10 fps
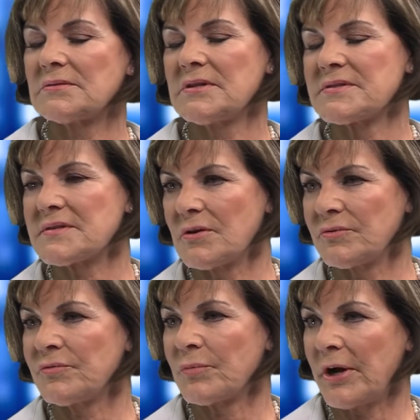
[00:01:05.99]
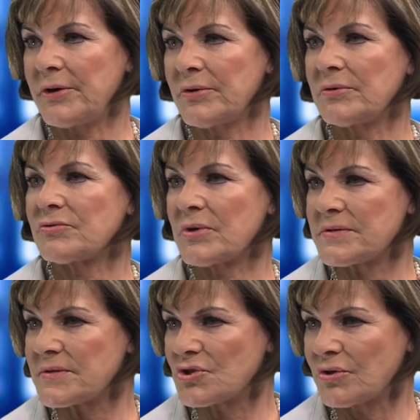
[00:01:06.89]
consultant, writer,
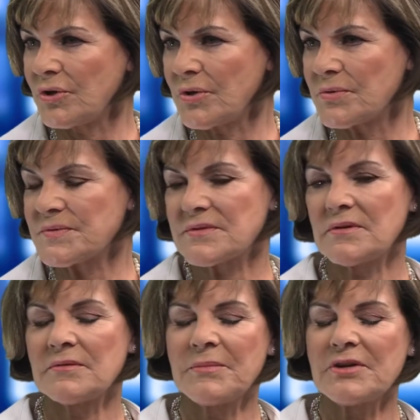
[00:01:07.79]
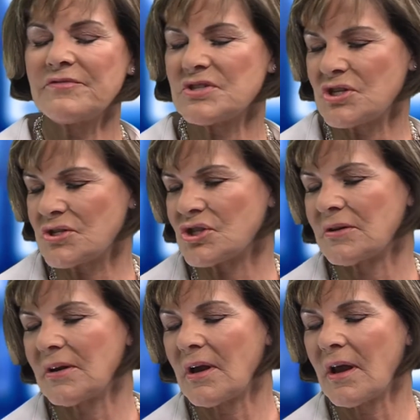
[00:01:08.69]
transition coach, and metaphysician.